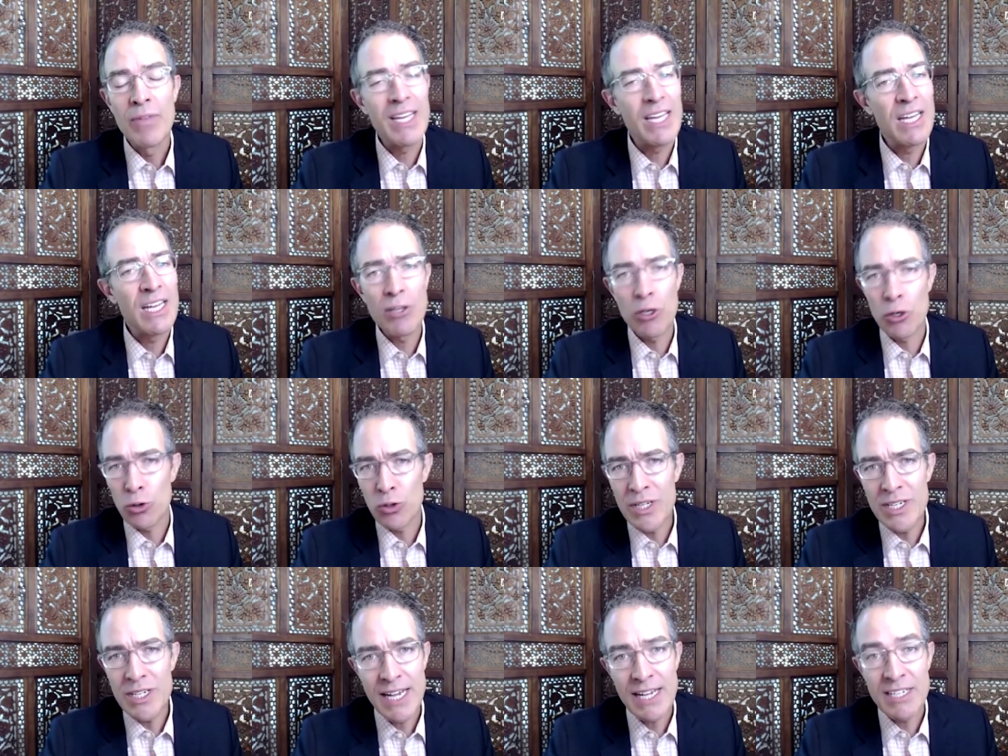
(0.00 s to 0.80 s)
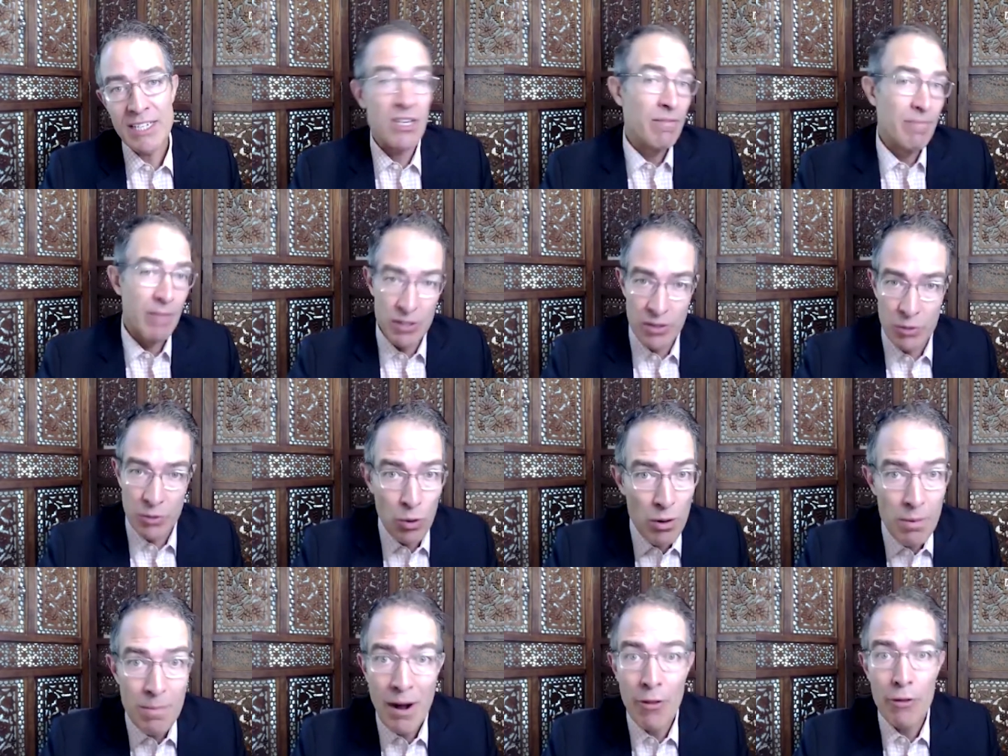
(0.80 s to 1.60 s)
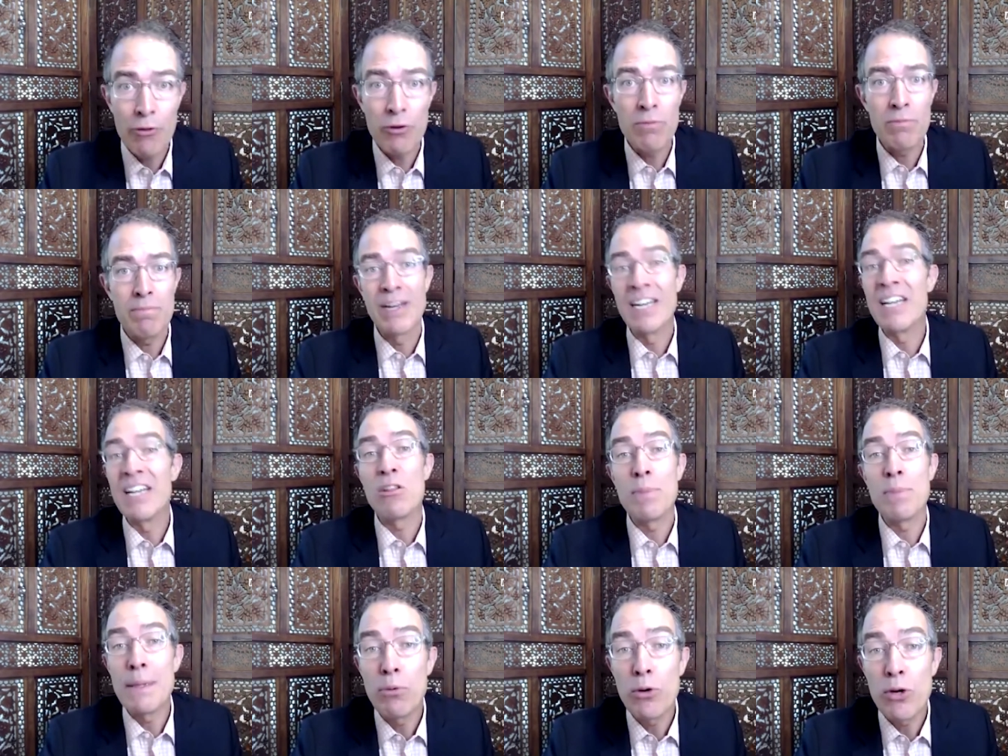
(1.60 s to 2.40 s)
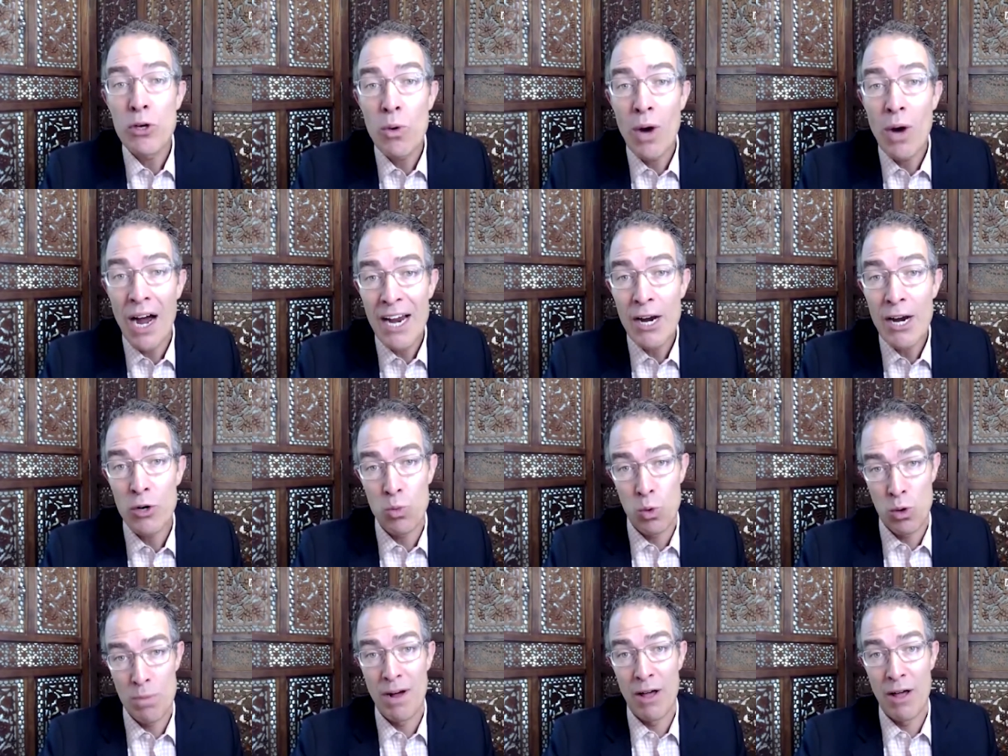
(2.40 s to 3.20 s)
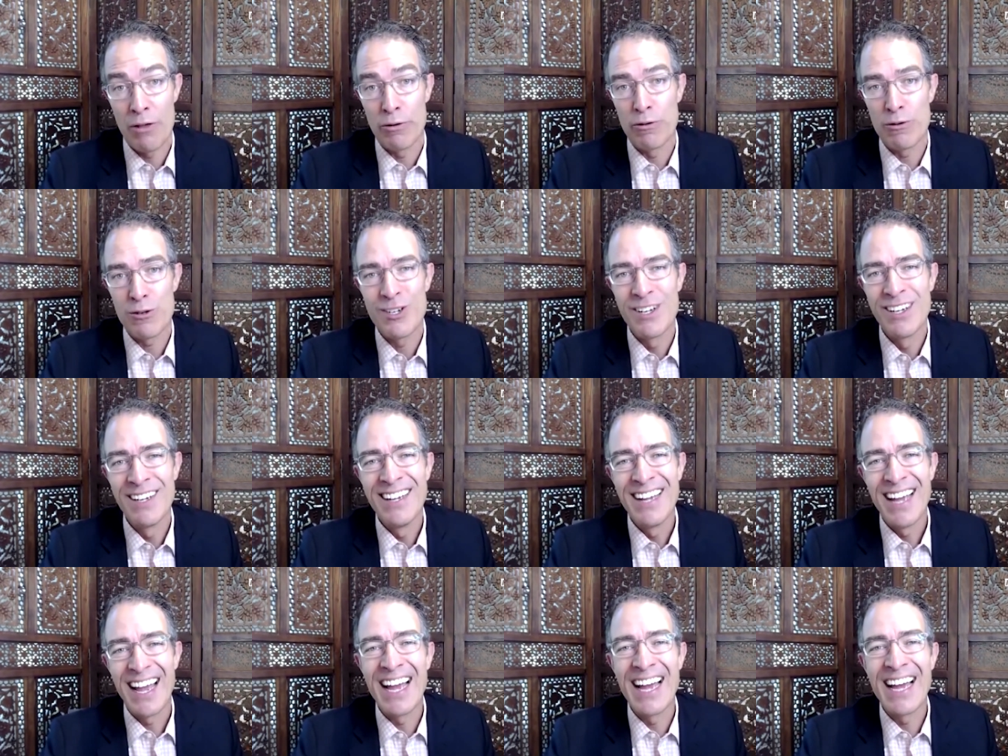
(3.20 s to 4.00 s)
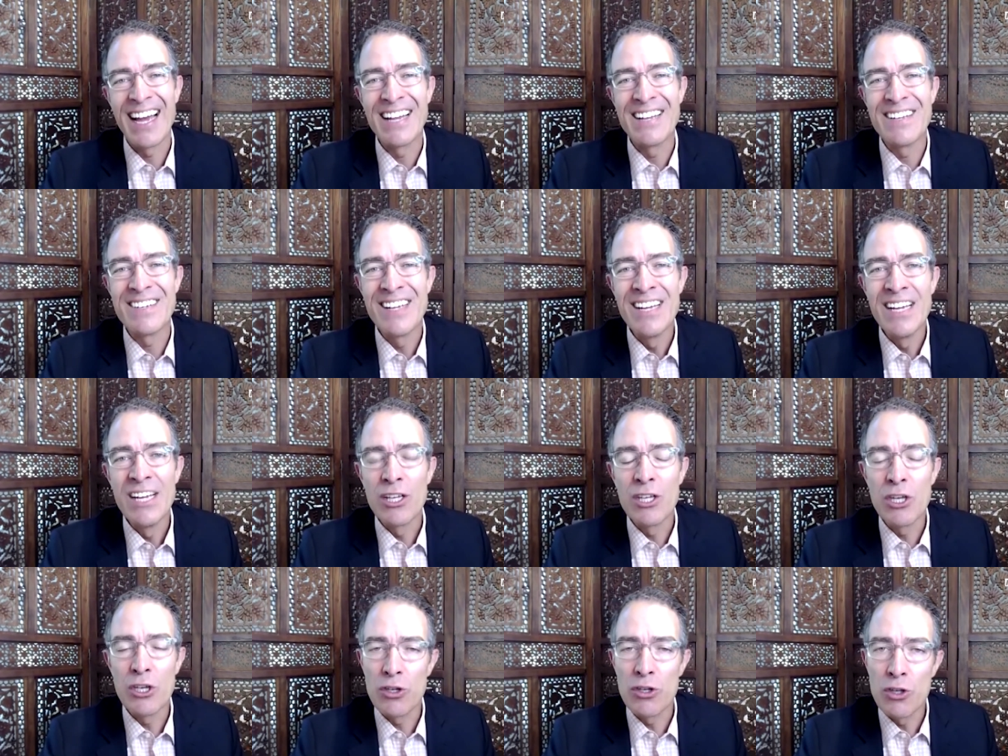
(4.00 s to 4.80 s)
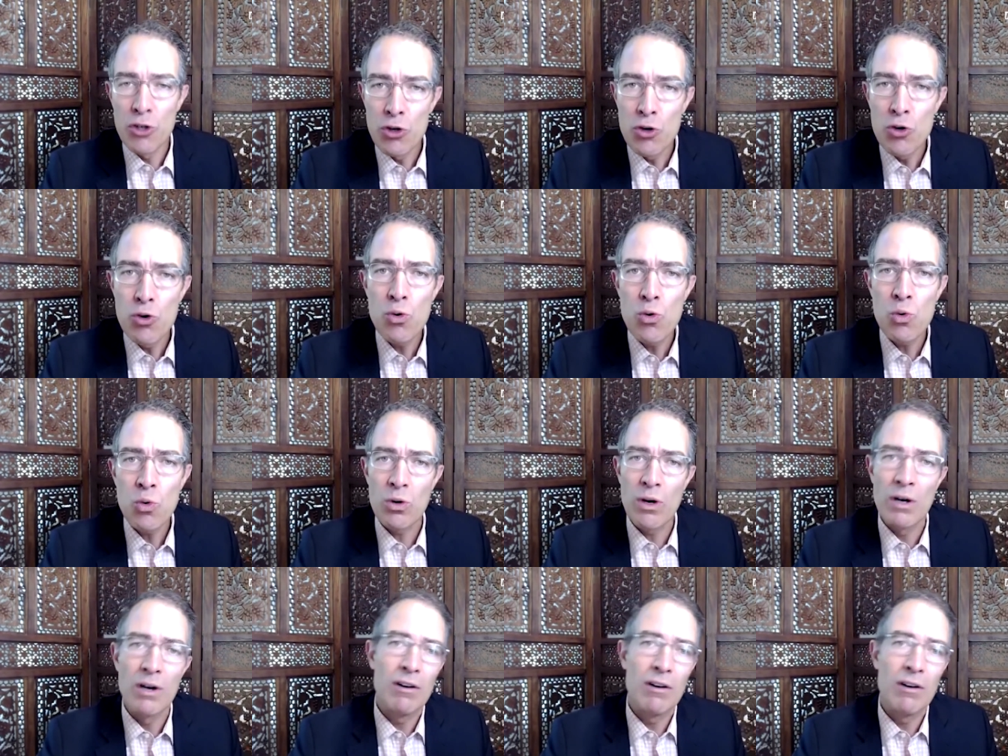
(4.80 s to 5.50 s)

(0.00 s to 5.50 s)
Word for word: in the early days you were a mother many of the people you hired were mothers and you uh,